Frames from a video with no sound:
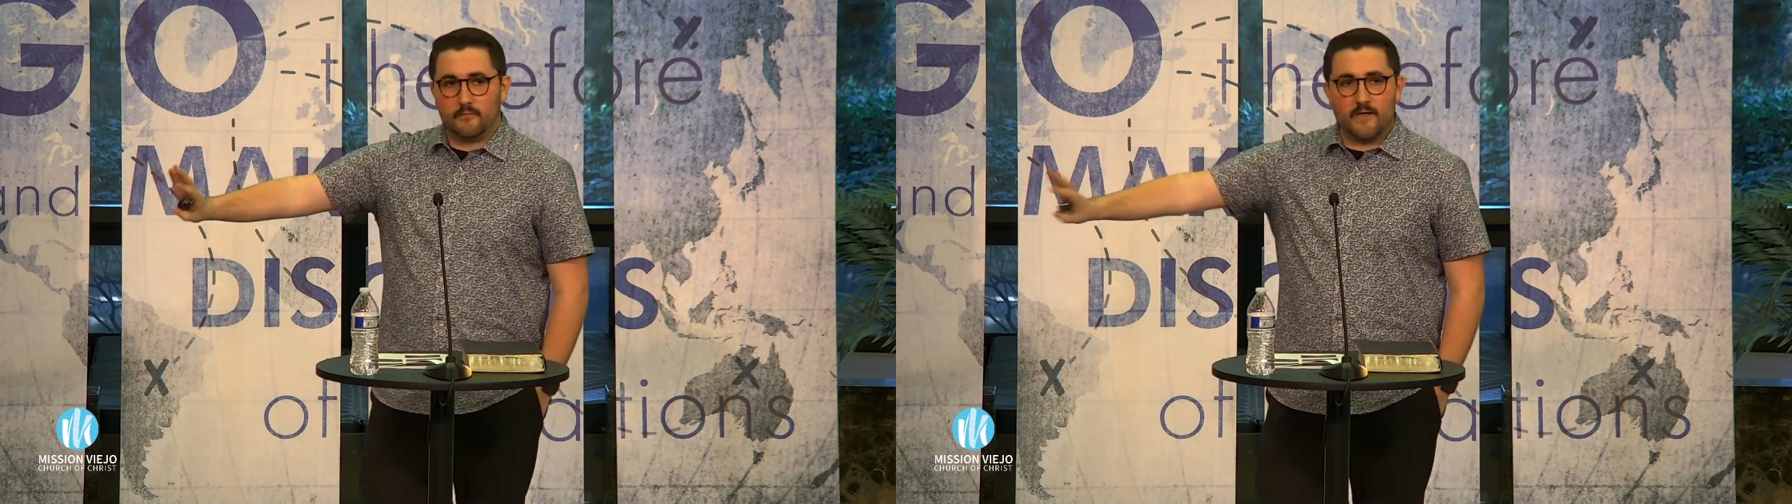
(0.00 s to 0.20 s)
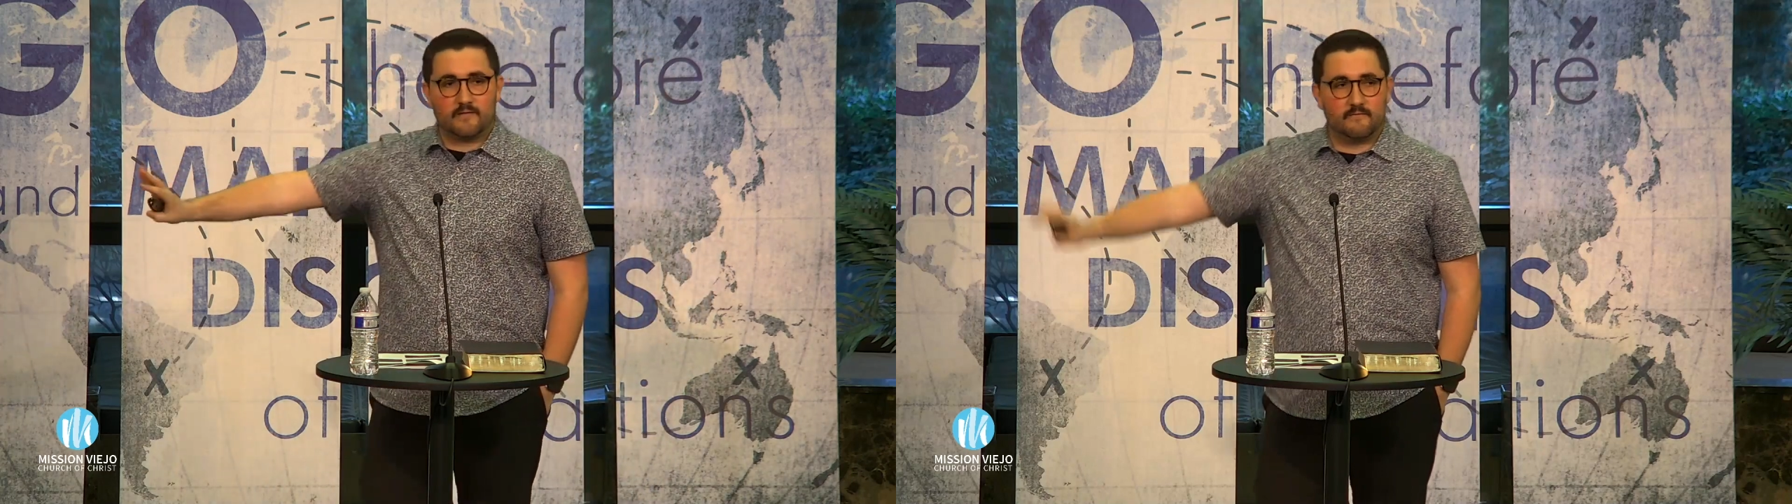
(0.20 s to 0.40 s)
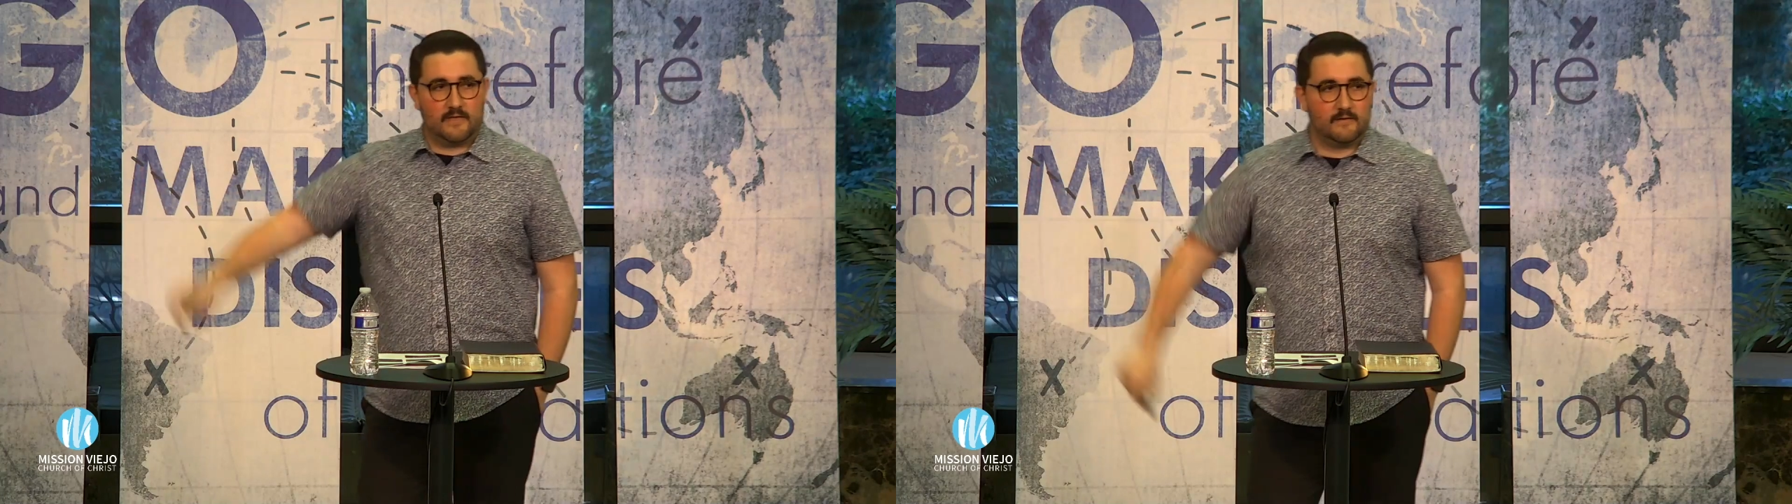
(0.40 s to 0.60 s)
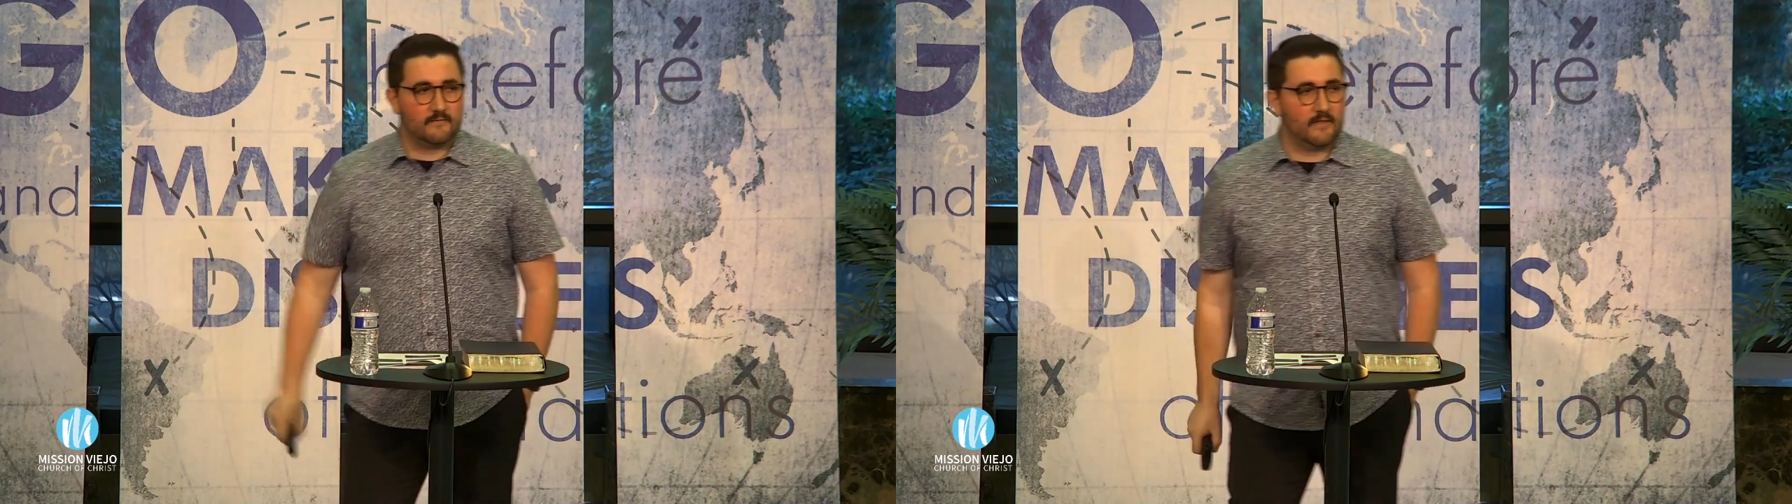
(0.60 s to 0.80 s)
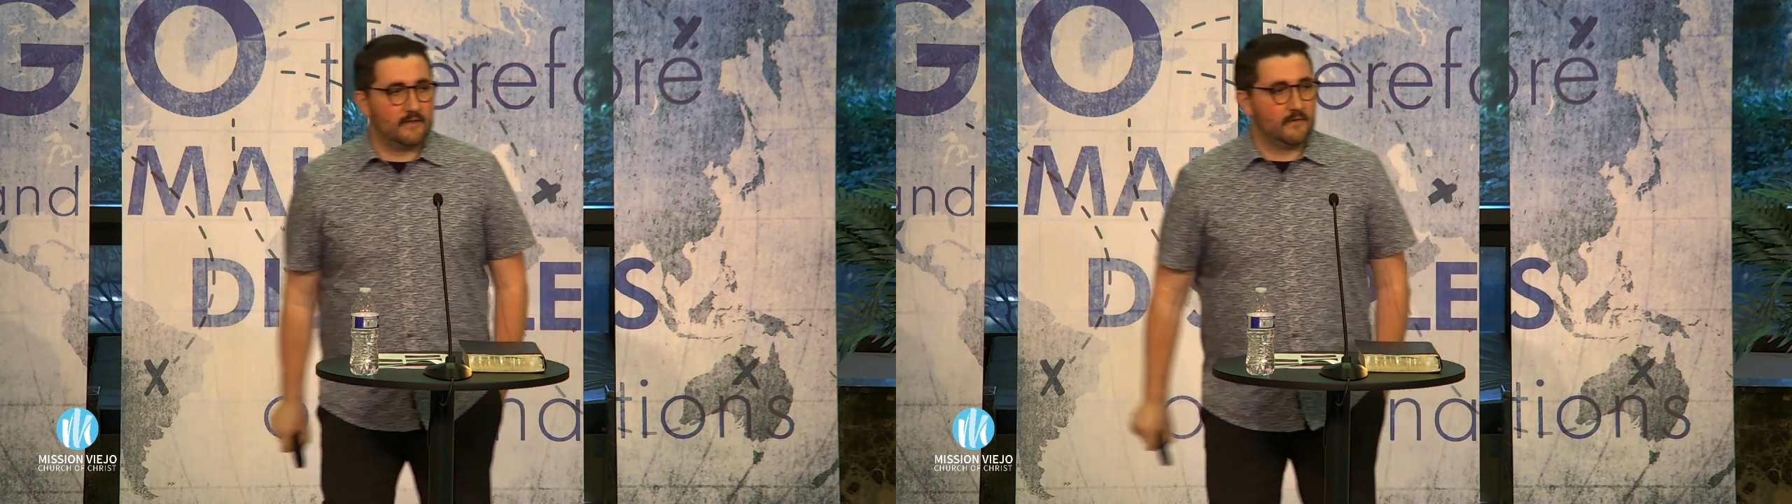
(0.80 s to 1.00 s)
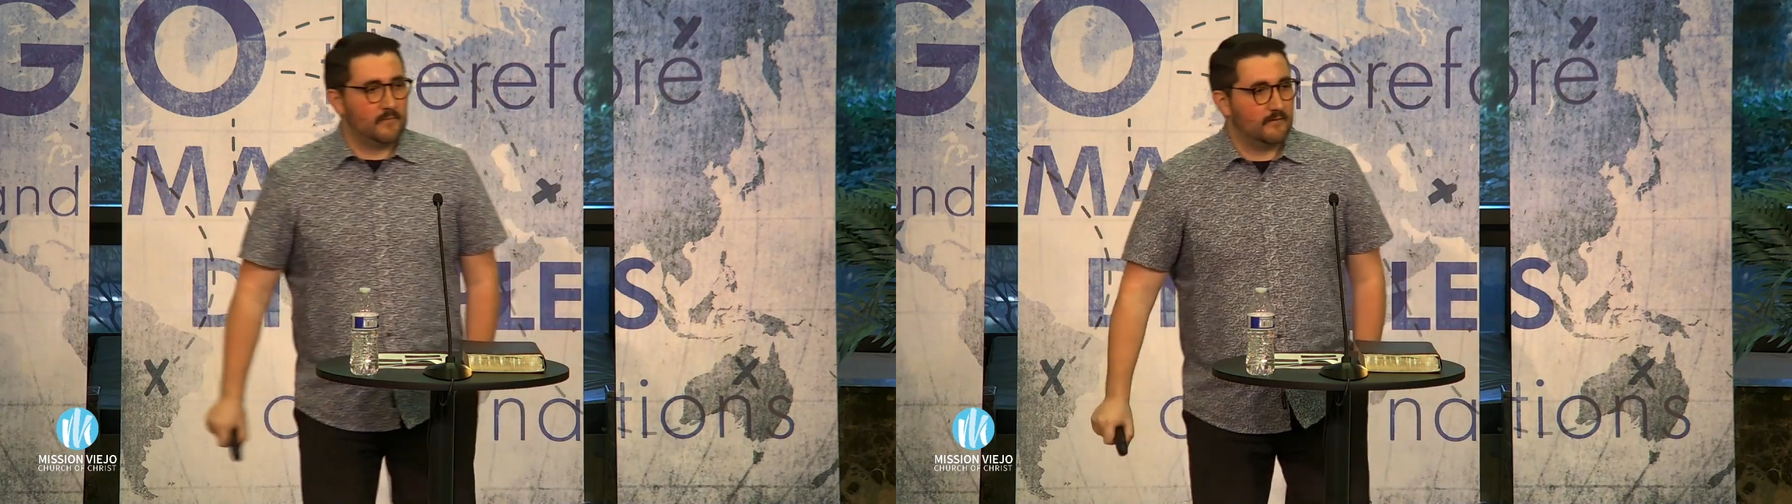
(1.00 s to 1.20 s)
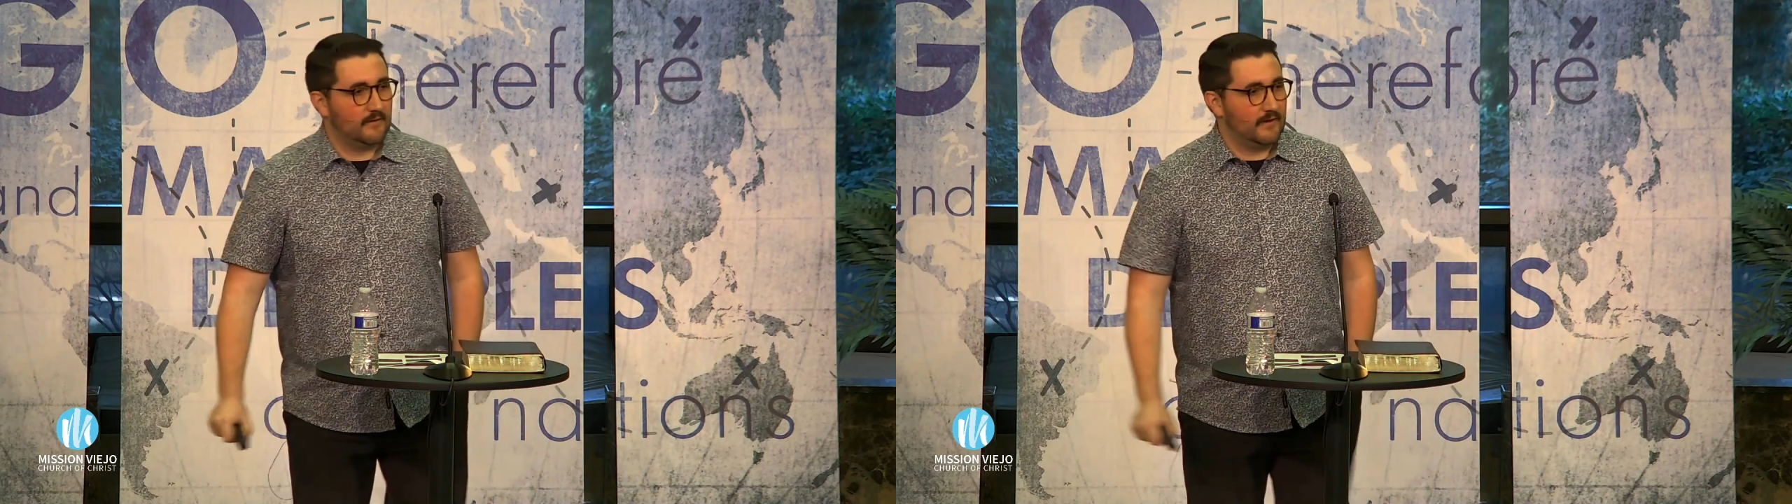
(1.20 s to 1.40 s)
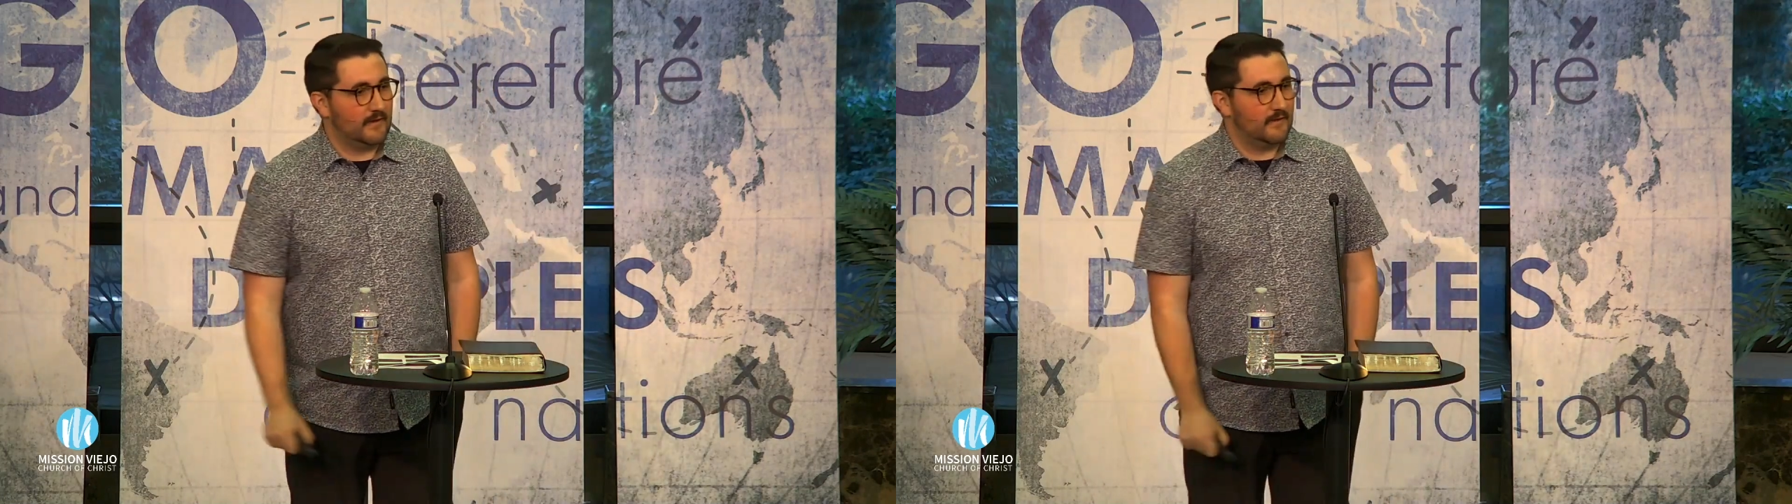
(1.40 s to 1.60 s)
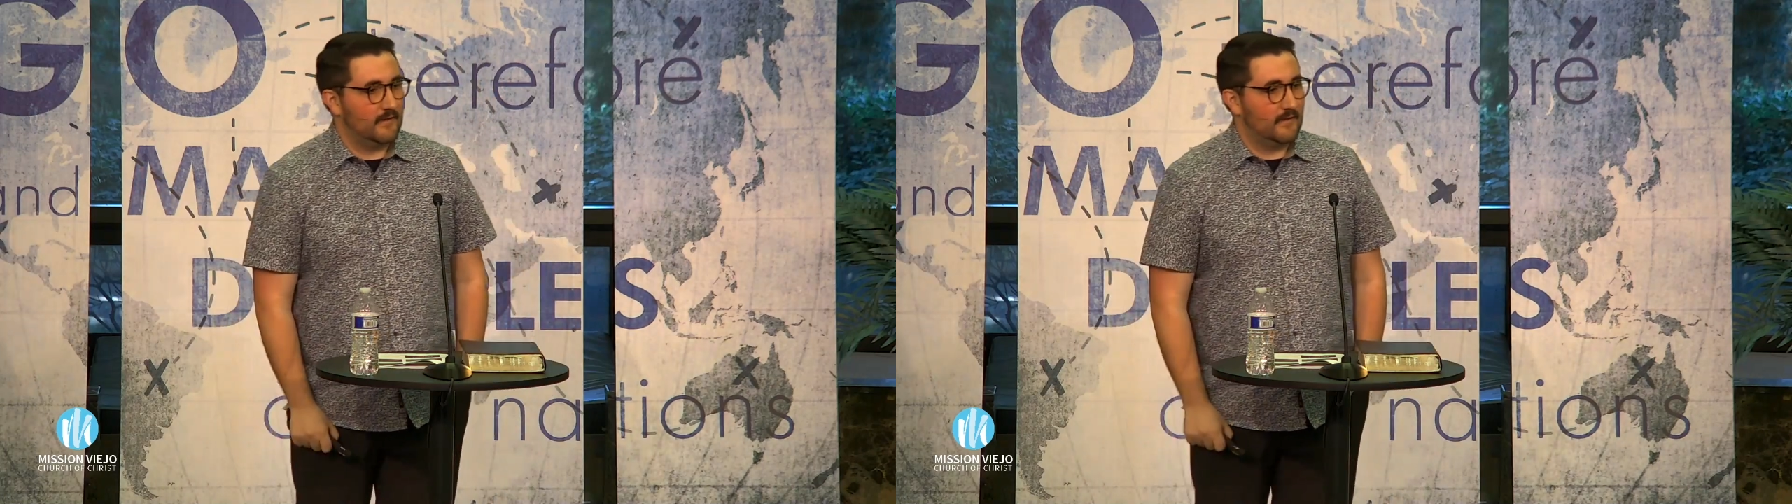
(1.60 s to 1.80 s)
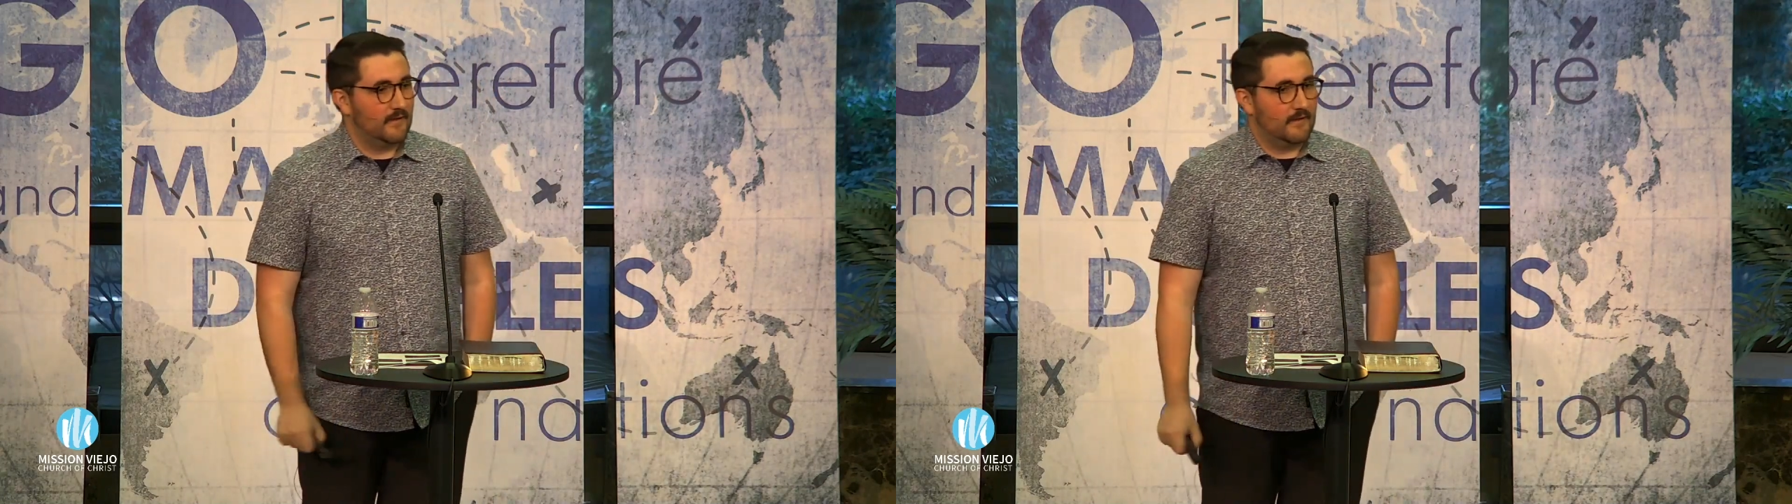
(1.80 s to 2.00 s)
the rest of the Israelite community?